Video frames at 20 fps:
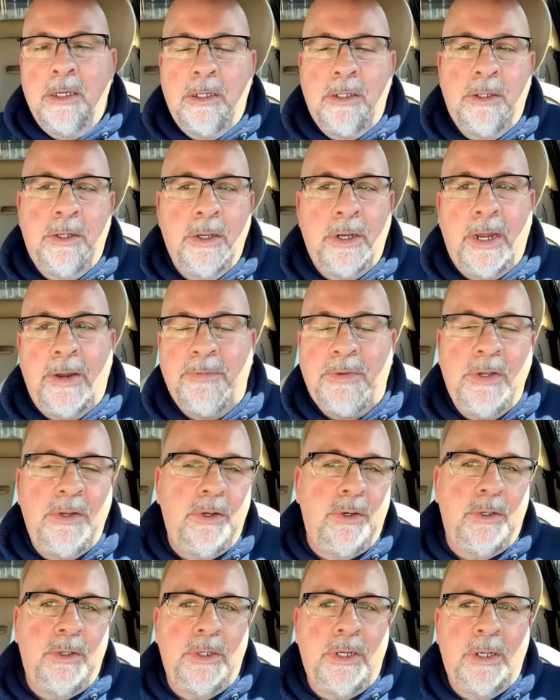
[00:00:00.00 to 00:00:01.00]
Good
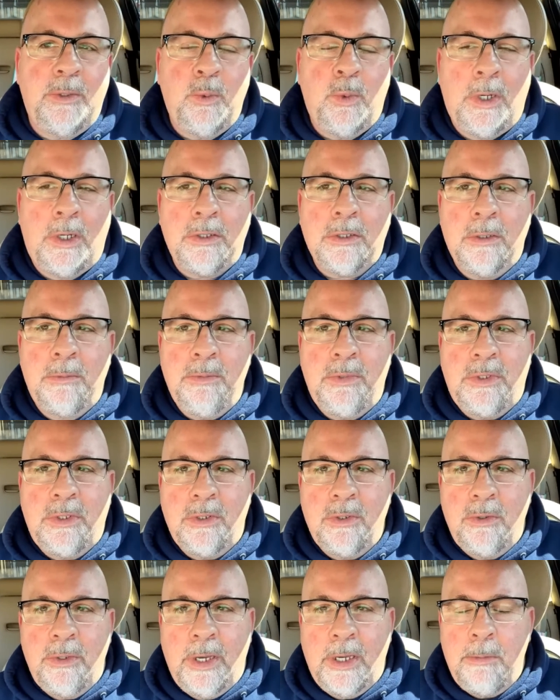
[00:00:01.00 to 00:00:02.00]
afternoon and welcome
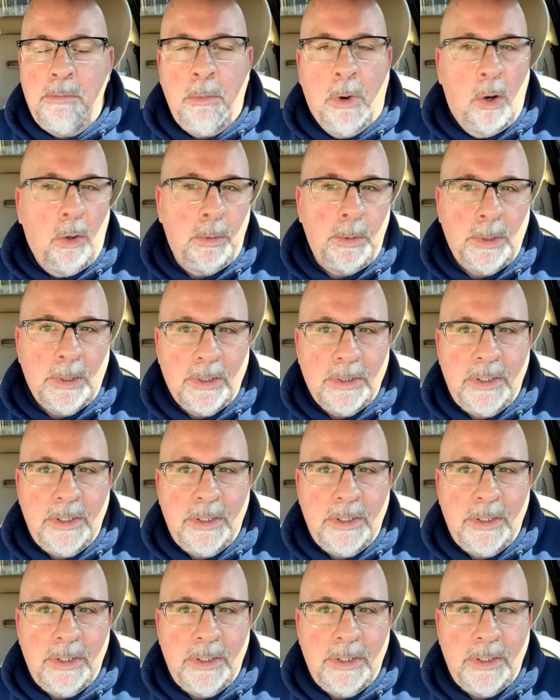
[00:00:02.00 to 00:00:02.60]
to a mobile